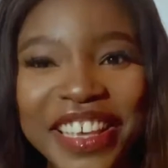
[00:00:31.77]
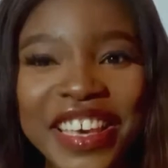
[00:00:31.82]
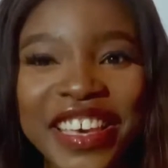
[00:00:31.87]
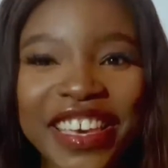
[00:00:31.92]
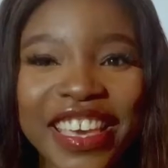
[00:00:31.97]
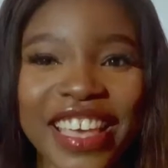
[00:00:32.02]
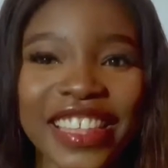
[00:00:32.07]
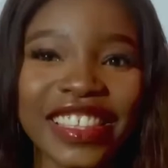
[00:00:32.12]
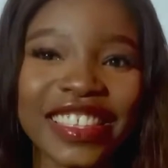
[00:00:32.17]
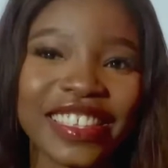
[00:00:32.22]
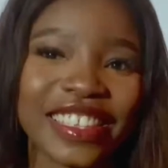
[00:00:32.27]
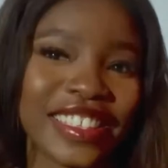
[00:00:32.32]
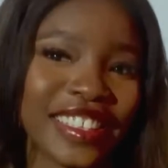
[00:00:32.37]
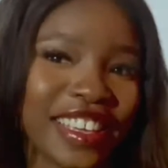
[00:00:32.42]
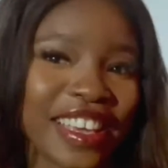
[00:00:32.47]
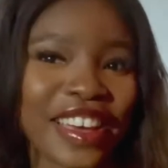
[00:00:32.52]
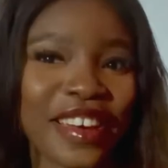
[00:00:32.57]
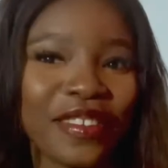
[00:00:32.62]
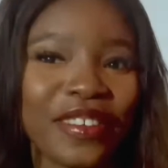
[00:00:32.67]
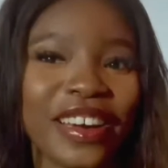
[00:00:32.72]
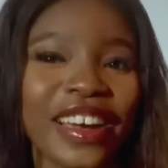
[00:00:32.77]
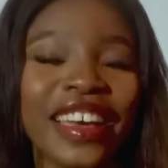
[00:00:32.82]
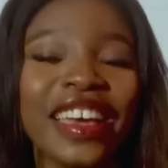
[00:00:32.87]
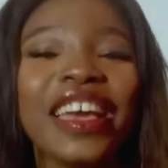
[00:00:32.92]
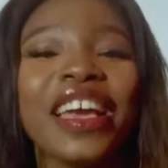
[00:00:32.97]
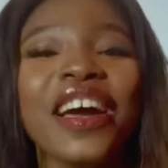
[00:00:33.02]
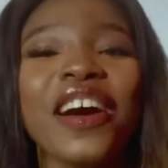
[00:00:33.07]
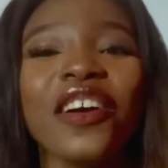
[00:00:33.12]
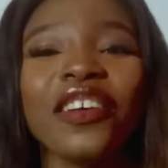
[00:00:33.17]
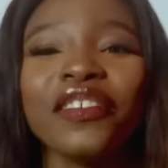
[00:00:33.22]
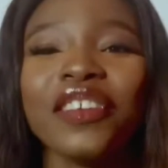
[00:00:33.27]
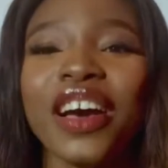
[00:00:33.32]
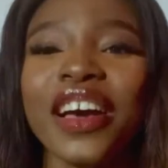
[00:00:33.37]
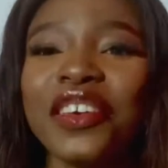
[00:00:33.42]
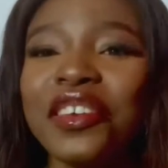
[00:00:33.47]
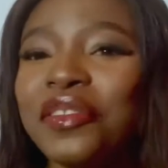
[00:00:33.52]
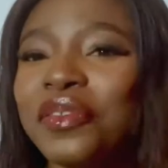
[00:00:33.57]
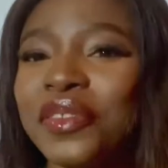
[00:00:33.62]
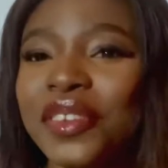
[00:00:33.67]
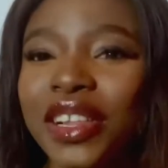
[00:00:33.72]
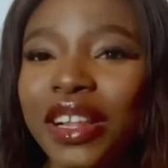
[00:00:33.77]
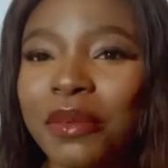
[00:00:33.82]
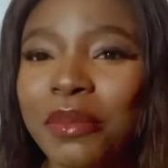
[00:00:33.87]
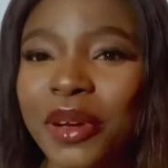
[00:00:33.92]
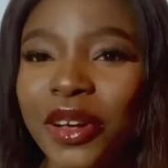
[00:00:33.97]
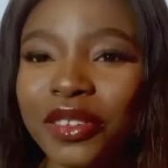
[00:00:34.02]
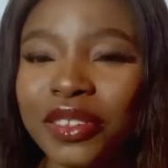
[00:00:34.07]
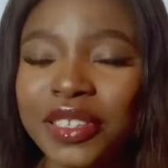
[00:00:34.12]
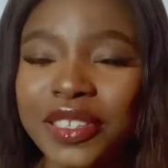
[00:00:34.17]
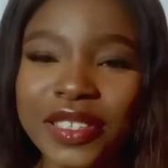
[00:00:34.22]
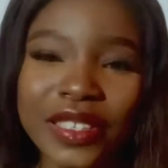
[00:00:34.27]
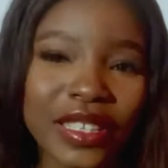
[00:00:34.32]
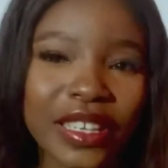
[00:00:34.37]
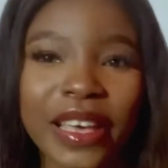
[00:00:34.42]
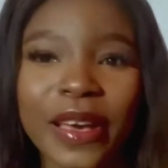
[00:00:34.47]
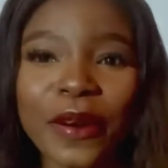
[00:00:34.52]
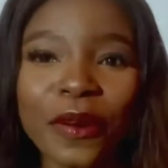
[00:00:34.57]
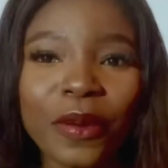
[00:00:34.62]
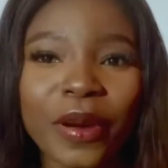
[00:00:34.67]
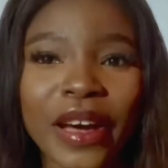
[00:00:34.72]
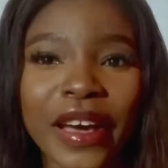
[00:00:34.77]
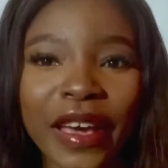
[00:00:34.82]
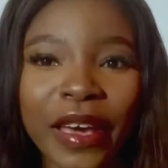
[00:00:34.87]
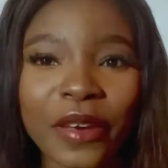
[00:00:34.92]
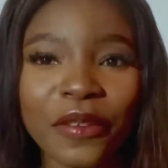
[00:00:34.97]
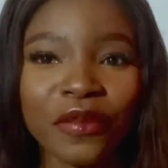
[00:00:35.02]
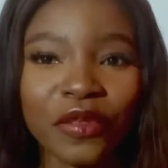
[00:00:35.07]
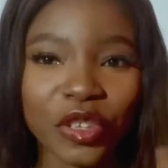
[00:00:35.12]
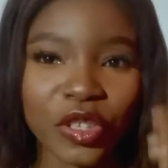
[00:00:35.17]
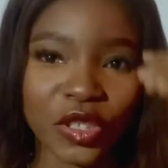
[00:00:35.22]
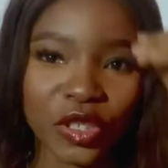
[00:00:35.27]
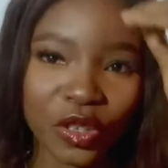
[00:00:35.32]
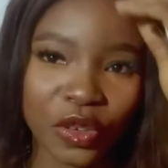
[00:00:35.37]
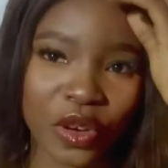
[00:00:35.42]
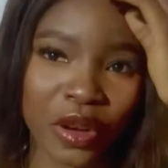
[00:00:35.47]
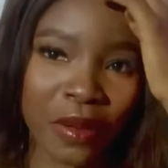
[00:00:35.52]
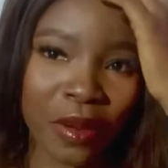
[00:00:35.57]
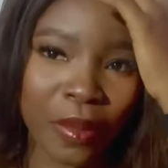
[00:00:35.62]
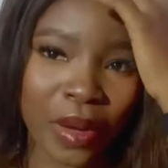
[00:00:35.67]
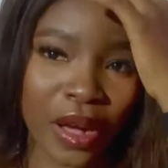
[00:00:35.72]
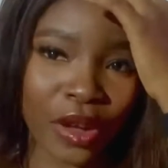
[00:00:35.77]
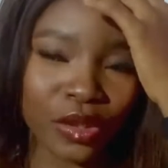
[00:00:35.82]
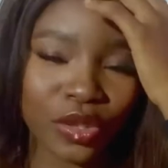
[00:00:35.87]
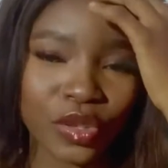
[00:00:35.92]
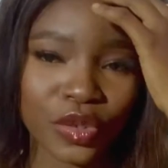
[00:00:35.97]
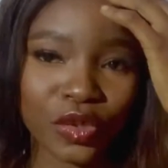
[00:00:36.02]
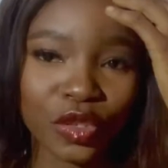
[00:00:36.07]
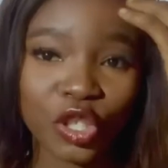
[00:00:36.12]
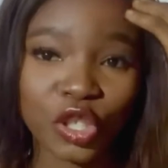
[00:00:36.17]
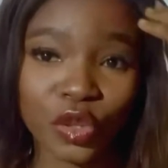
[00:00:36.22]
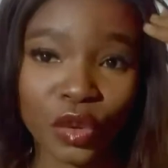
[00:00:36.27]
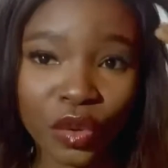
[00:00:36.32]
Yeah, this is a DIY. On how you feel about this DIY video I'm about to show